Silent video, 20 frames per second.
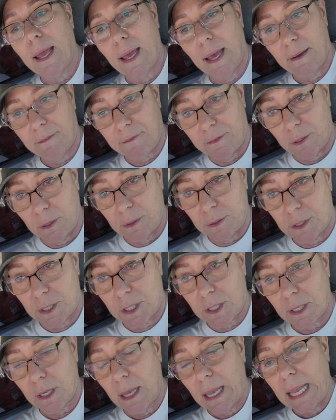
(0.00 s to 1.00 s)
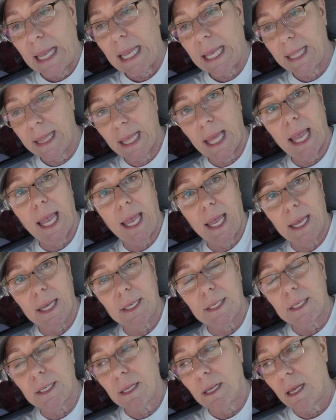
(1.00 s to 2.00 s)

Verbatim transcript: efforts in the end.